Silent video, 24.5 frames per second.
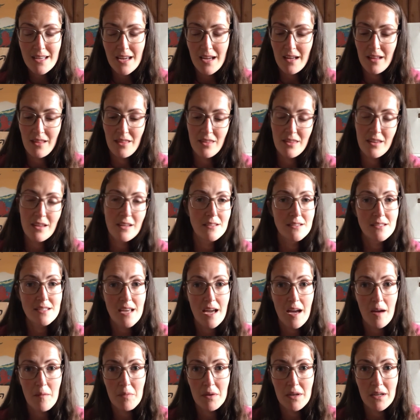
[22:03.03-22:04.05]
and things
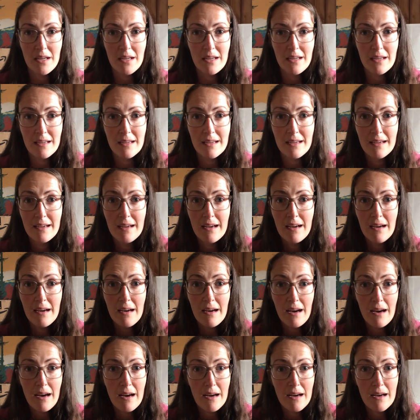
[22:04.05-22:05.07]
happening
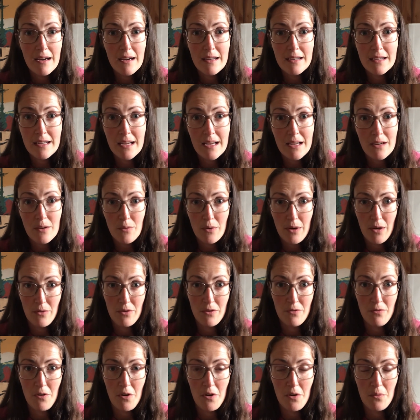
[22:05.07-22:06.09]
on and around the
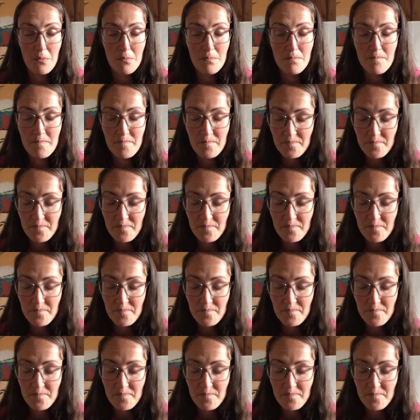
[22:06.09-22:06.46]
farm.